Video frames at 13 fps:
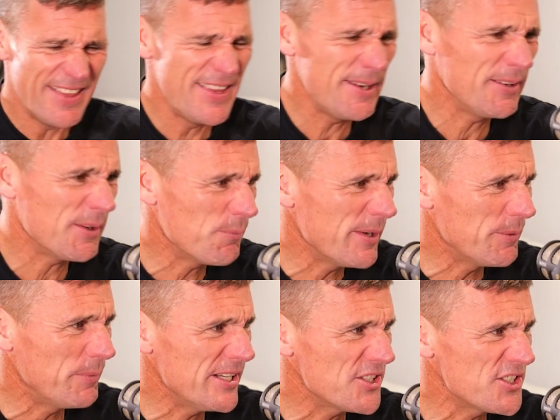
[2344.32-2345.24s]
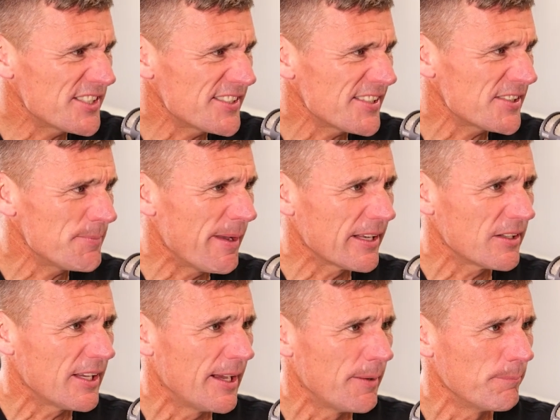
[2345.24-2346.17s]
And then when did your sister make
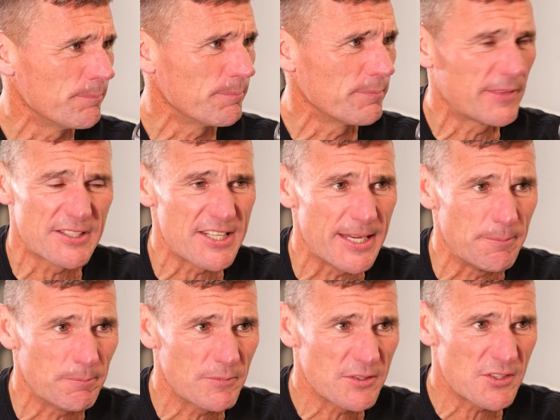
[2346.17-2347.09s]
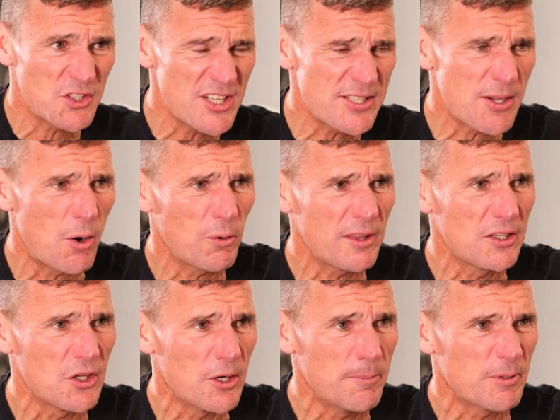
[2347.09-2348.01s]
the team? So she's older
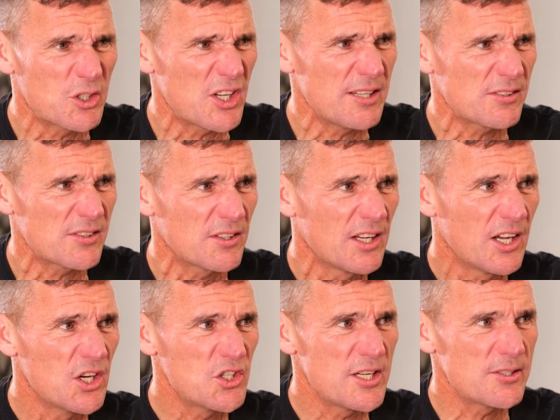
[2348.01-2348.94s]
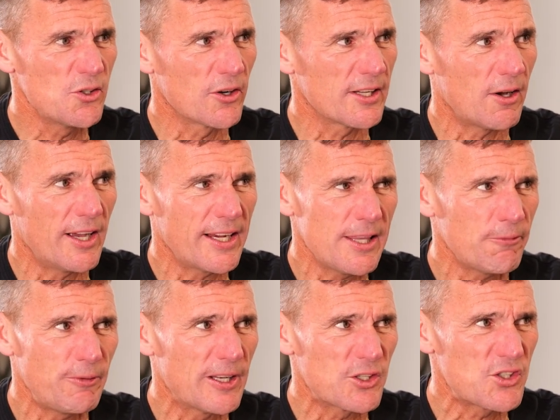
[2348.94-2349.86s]
than you, but she's not I get
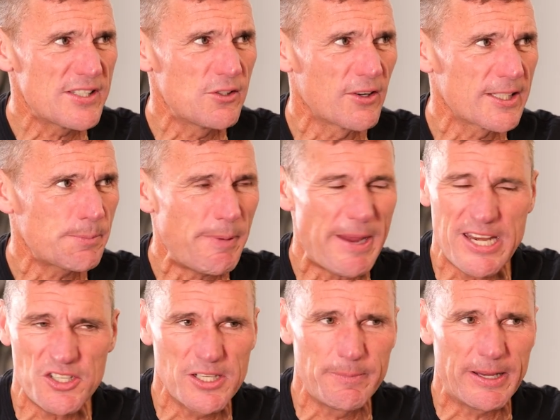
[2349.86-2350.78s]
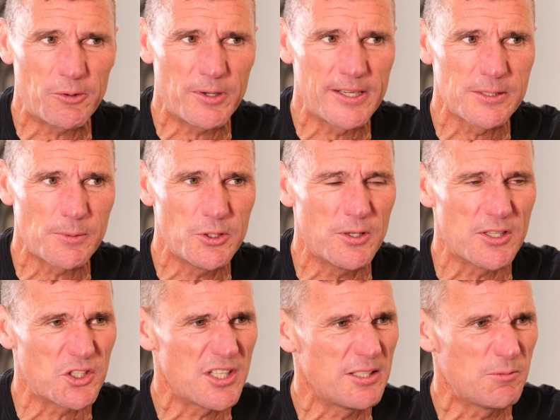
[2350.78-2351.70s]
the feeling she's not as passionate about cricket as what you
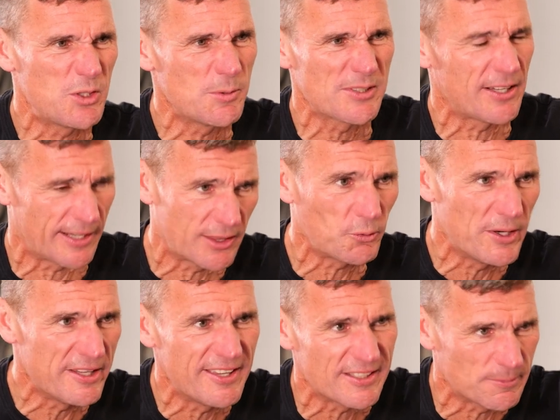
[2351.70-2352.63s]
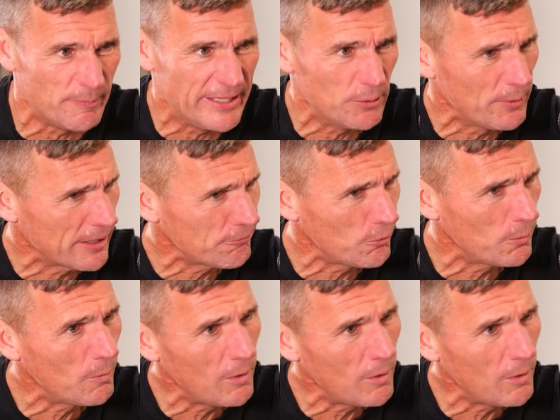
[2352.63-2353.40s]
are. She was like a 3,000-metre runner for a